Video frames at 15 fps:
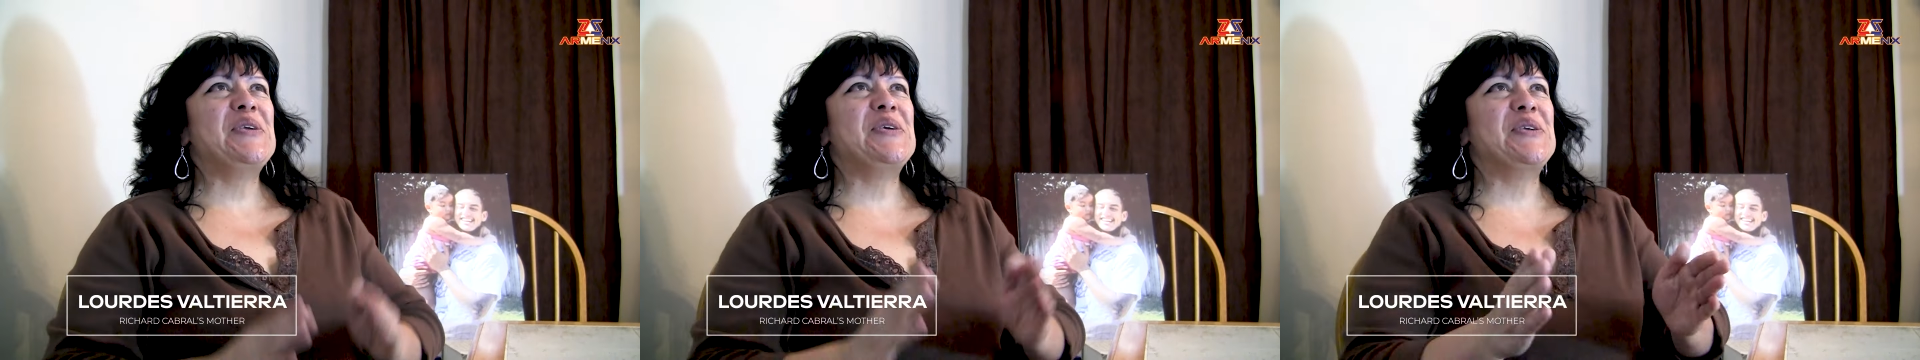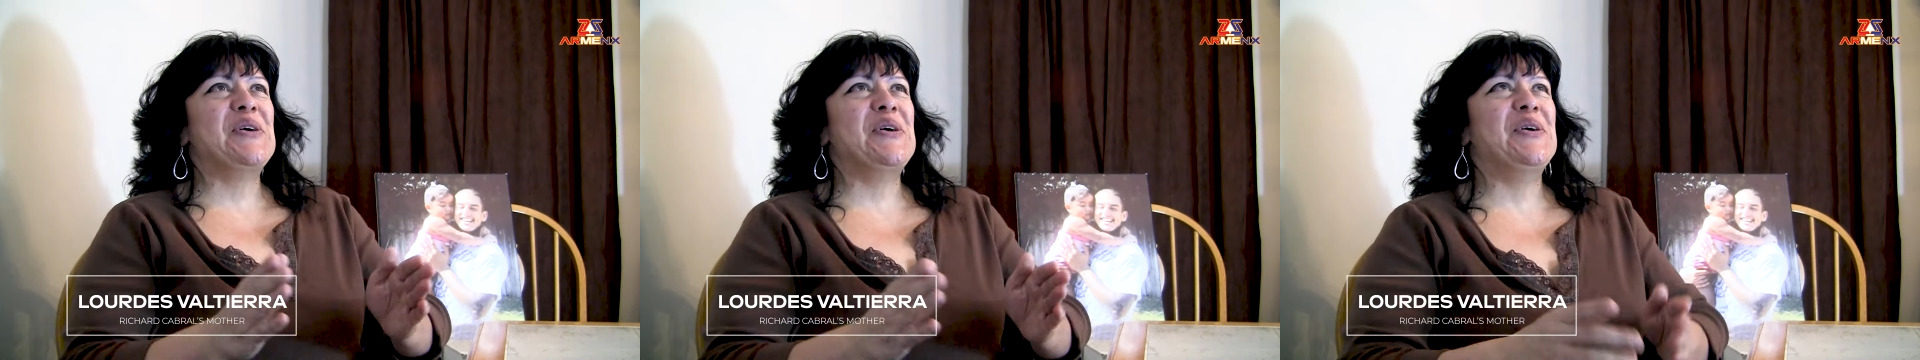
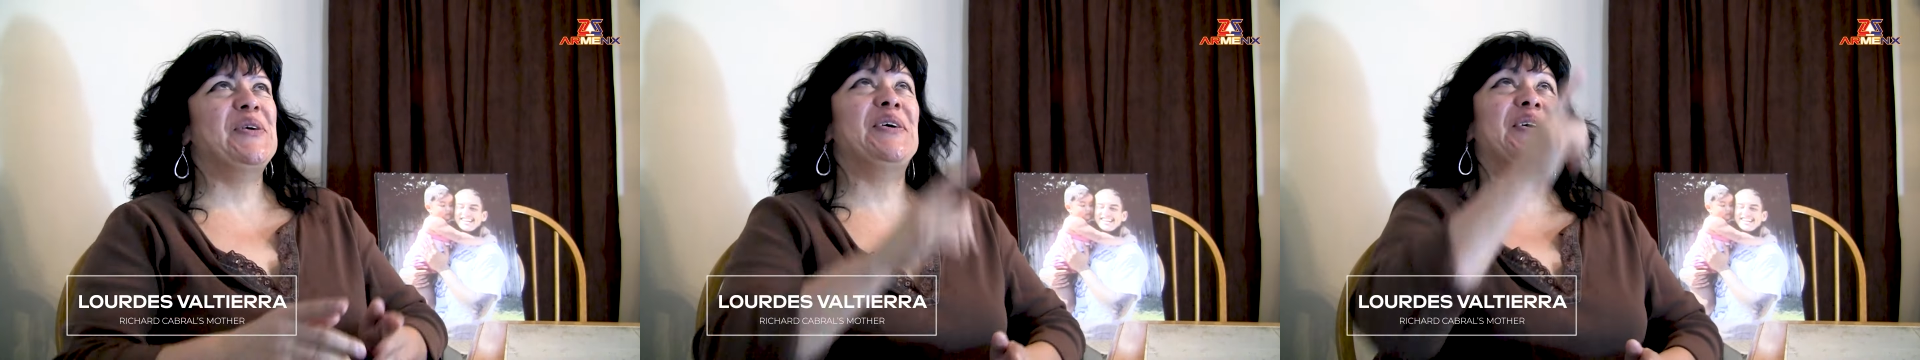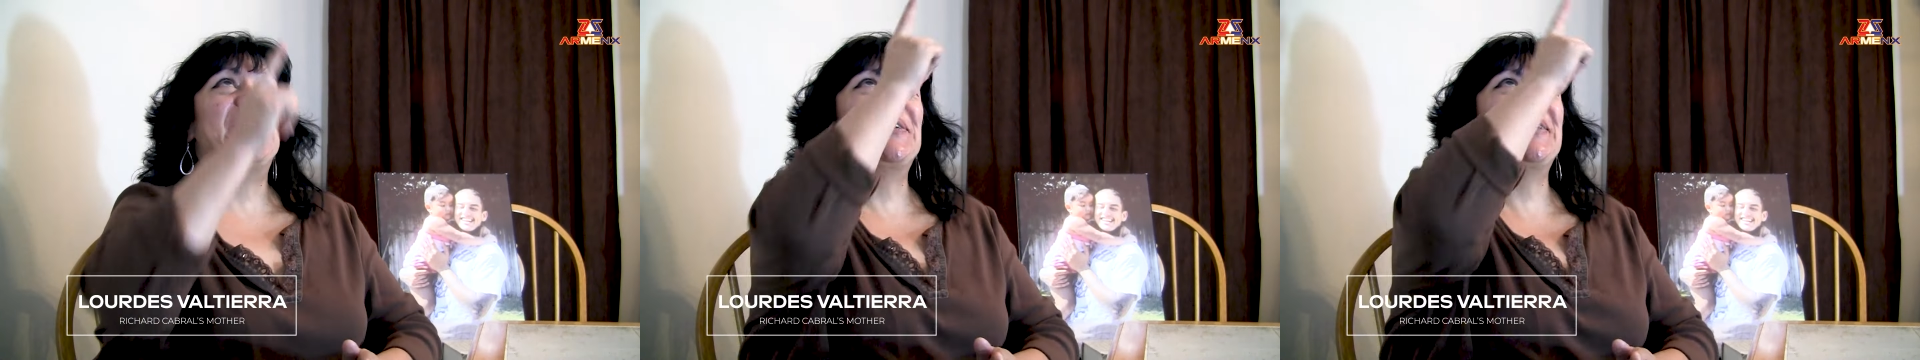You
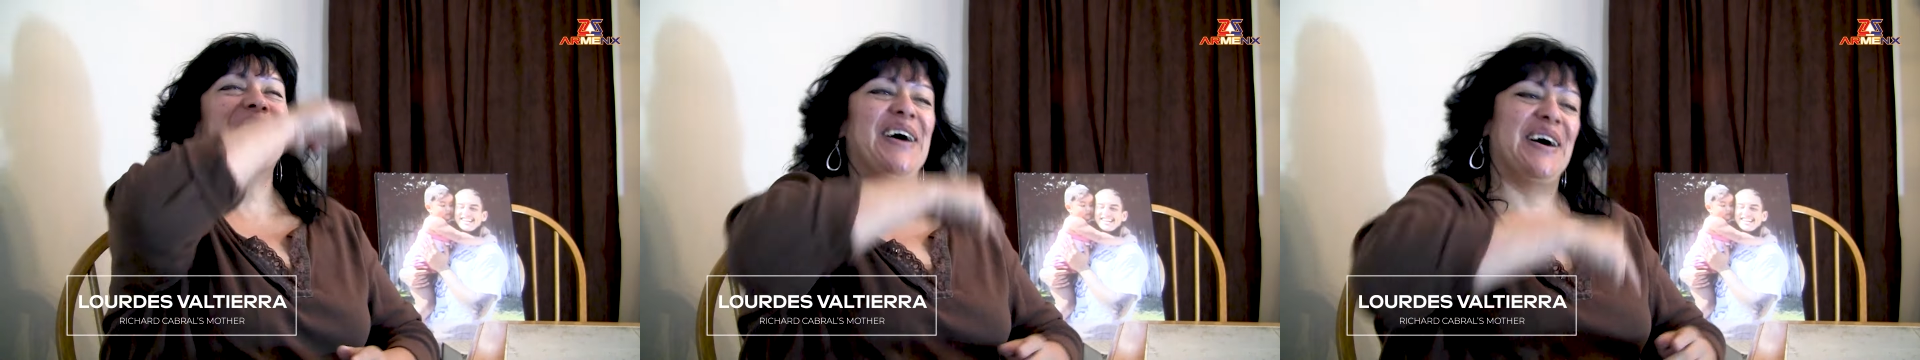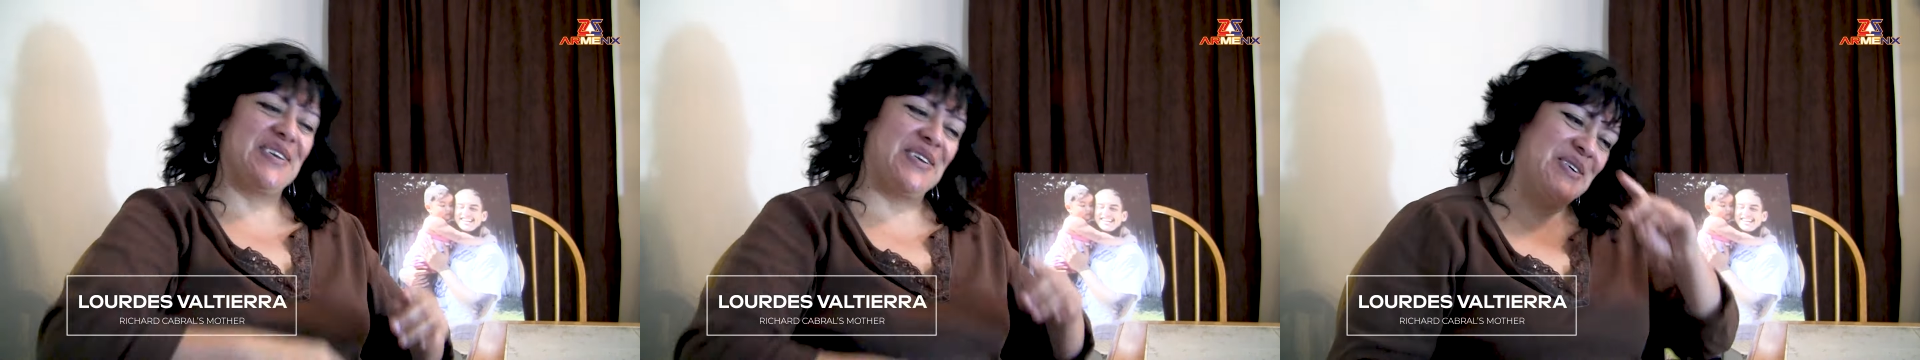know, only
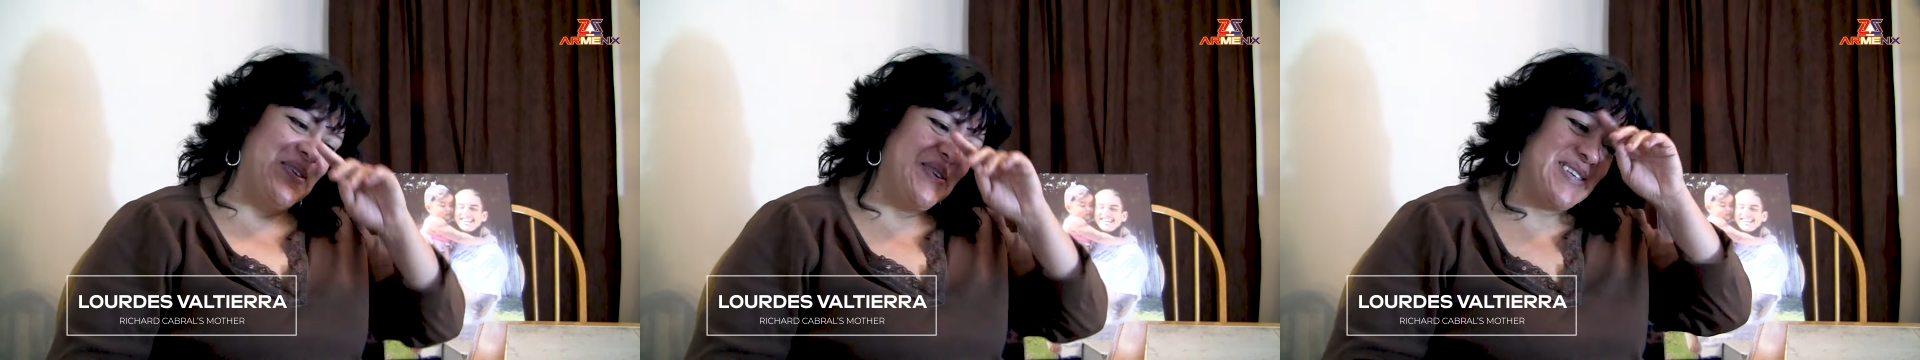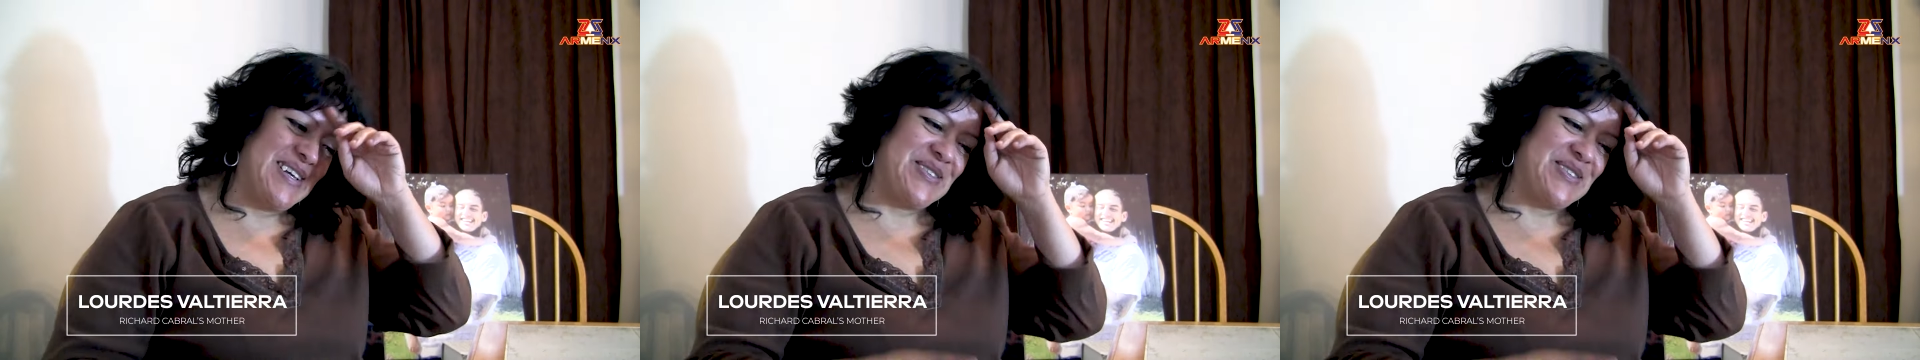God knows.